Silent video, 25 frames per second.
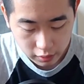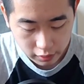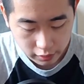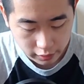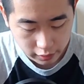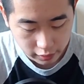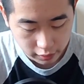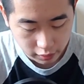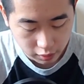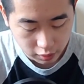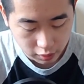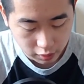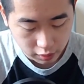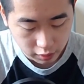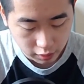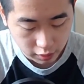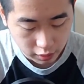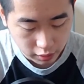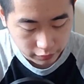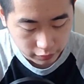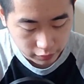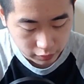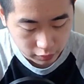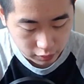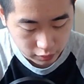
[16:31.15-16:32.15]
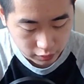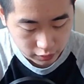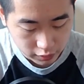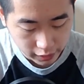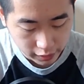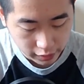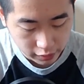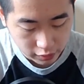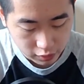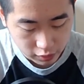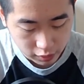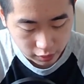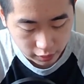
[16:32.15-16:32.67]
And they even
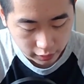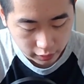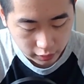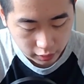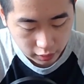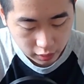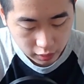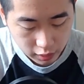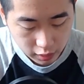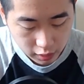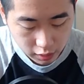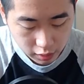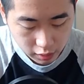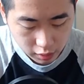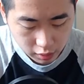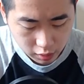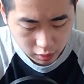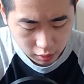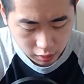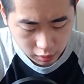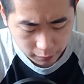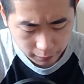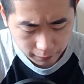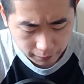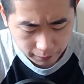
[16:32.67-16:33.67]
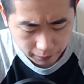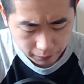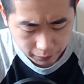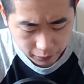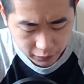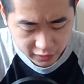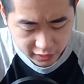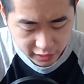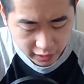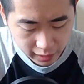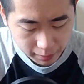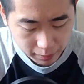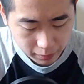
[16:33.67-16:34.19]
decided to
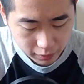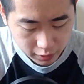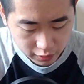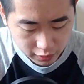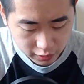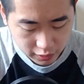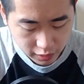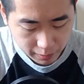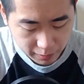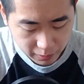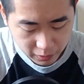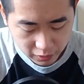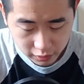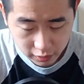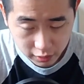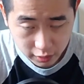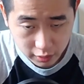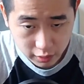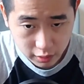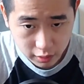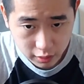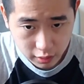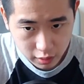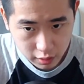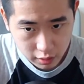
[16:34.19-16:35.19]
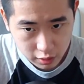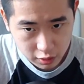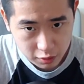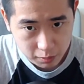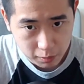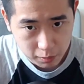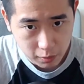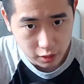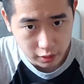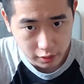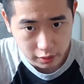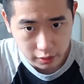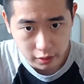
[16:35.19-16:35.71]
send me separately a
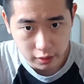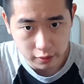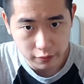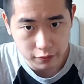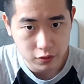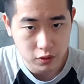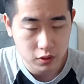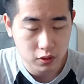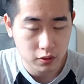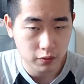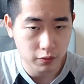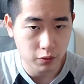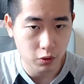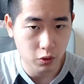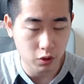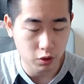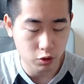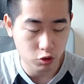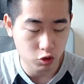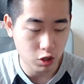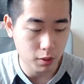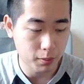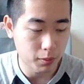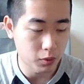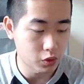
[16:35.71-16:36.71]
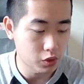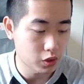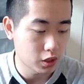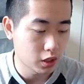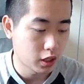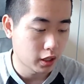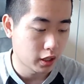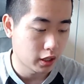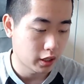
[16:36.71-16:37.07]
small gift for the troubles,